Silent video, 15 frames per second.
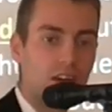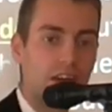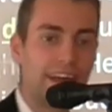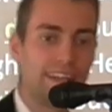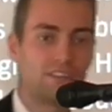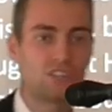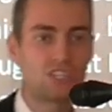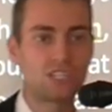
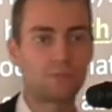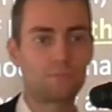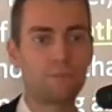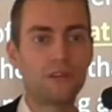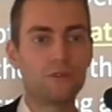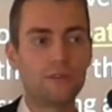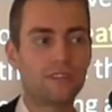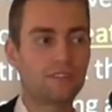and the
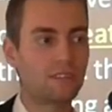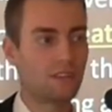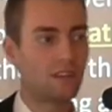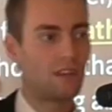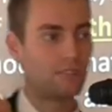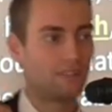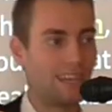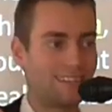spirit,
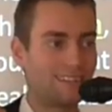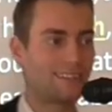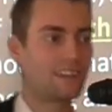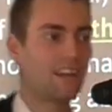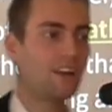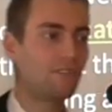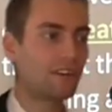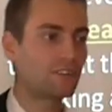that
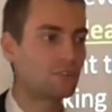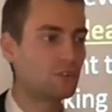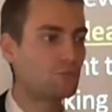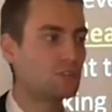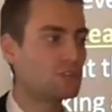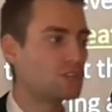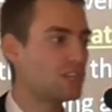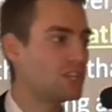character
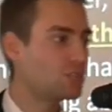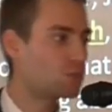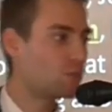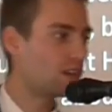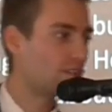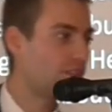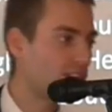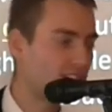which each
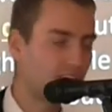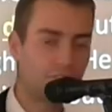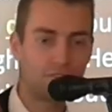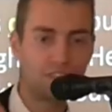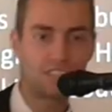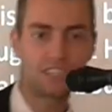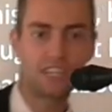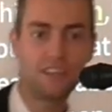one of us have
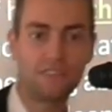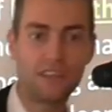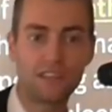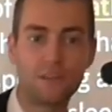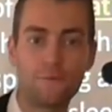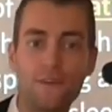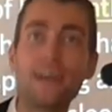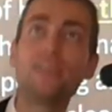received and
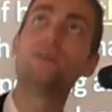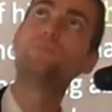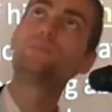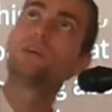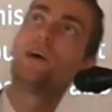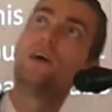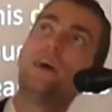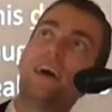developed,
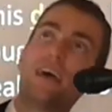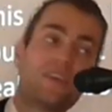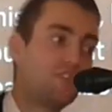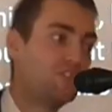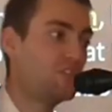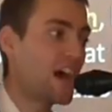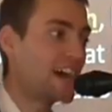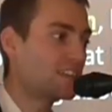
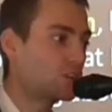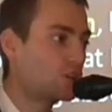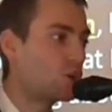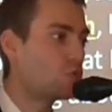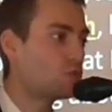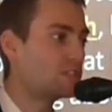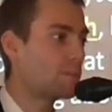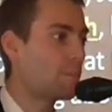that
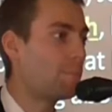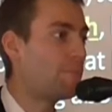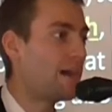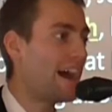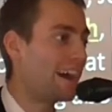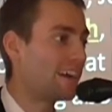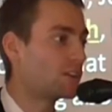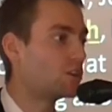goes
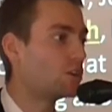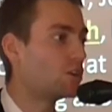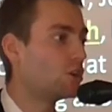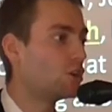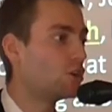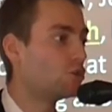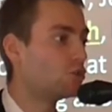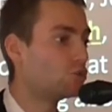back
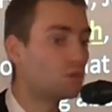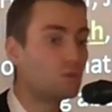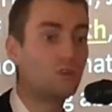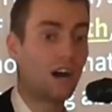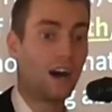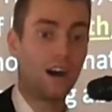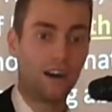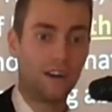to
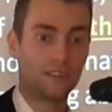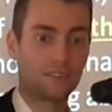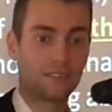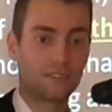God.